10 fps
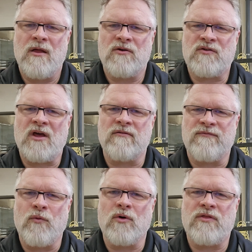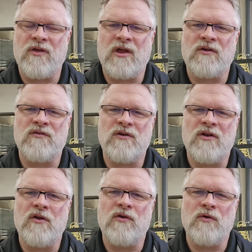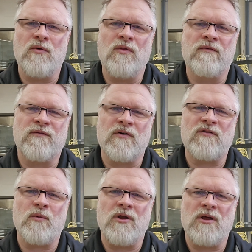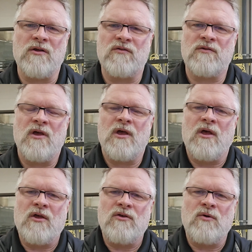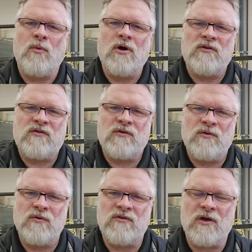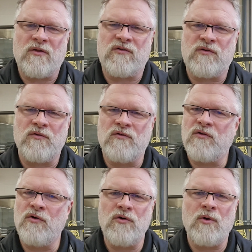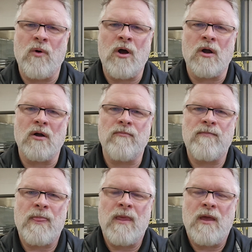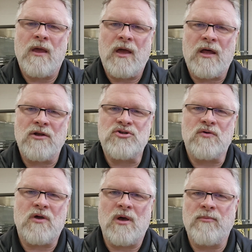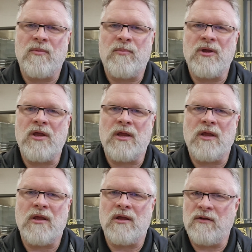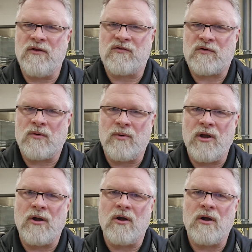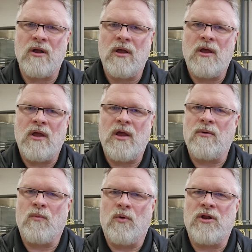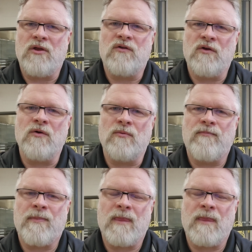There's kind of four things you need to do. The first one is you want to tell the students who you are. How did you come to be in this career, and what do you do?